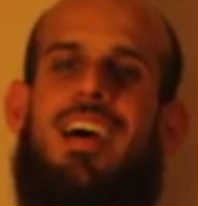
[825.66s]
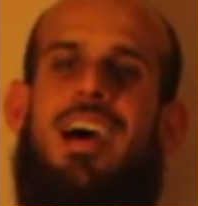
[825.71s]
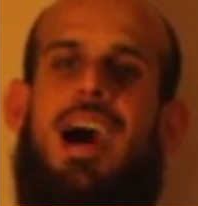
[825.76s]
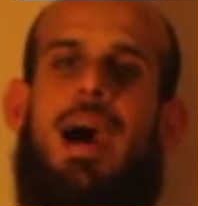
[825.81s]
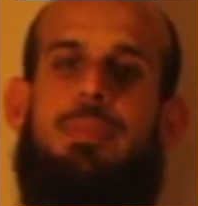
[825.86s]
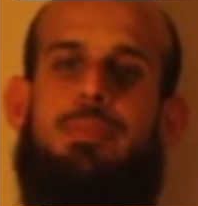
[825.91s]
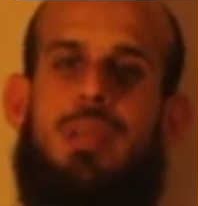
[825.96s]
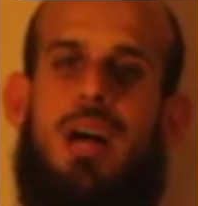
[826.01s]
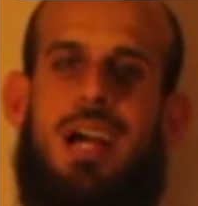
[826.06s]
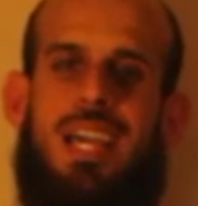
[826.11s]

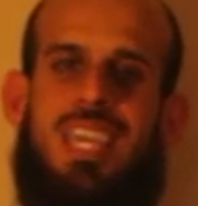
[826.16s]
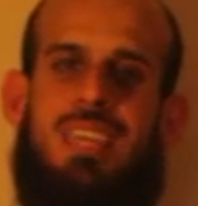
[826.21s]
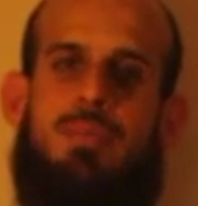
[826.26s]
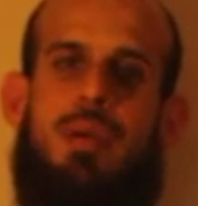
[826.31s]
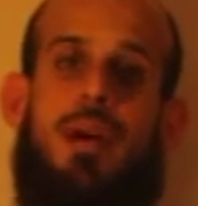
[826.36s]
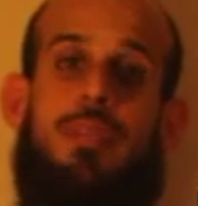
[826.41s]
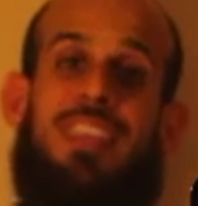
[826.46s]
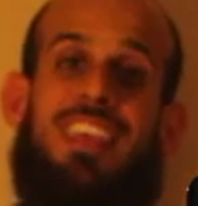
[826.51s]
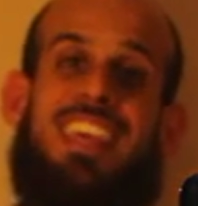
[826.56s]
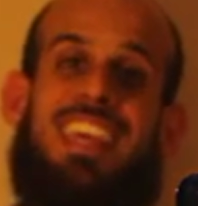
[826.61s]
I'm talking
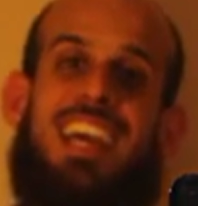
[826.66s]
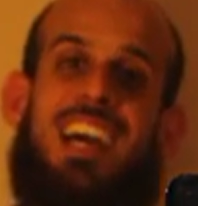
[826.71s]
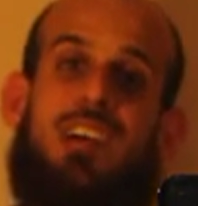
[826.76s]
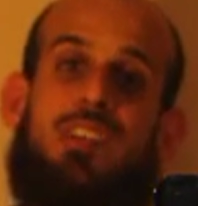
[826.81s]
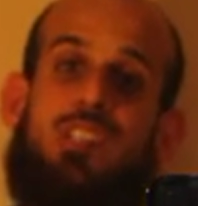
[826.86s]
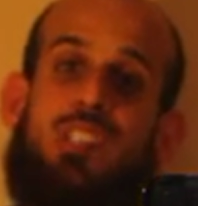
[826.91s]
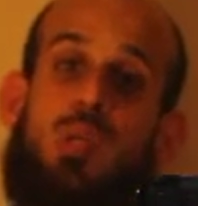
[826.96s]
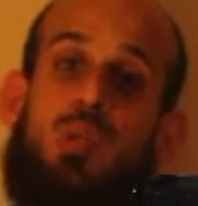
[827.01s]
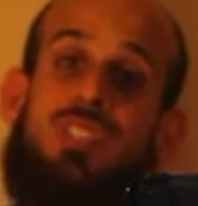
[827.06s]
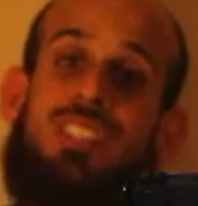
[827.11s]
about the
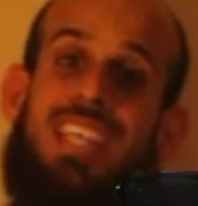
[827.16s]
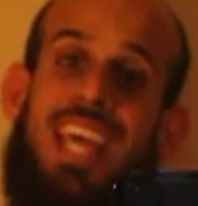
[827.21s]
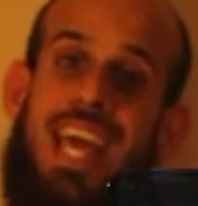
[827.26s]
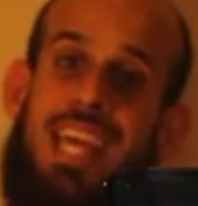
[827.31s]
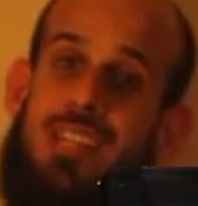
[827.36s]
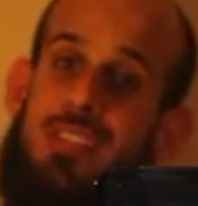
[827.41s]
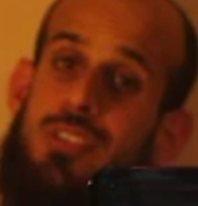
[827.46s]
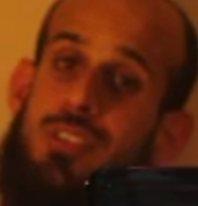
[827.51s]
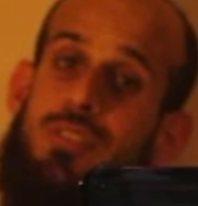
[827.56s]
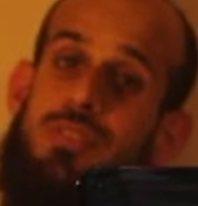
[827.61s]
Kelso
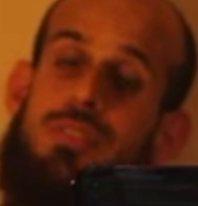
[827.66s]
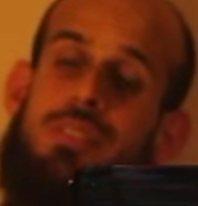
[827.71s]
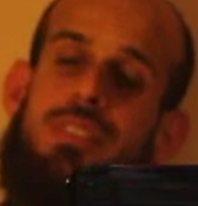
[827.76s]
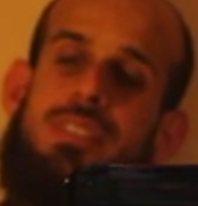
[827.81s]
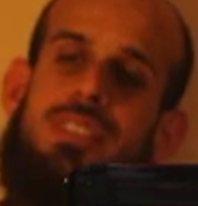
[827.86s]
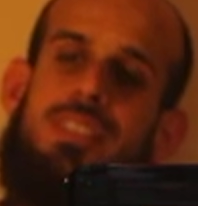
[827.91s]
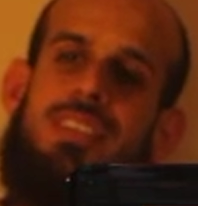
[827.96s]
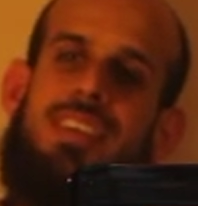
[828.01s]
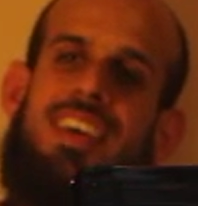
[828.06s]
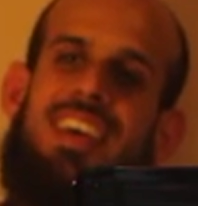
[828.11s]
sand
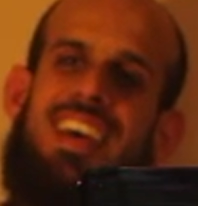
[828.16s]
dunes.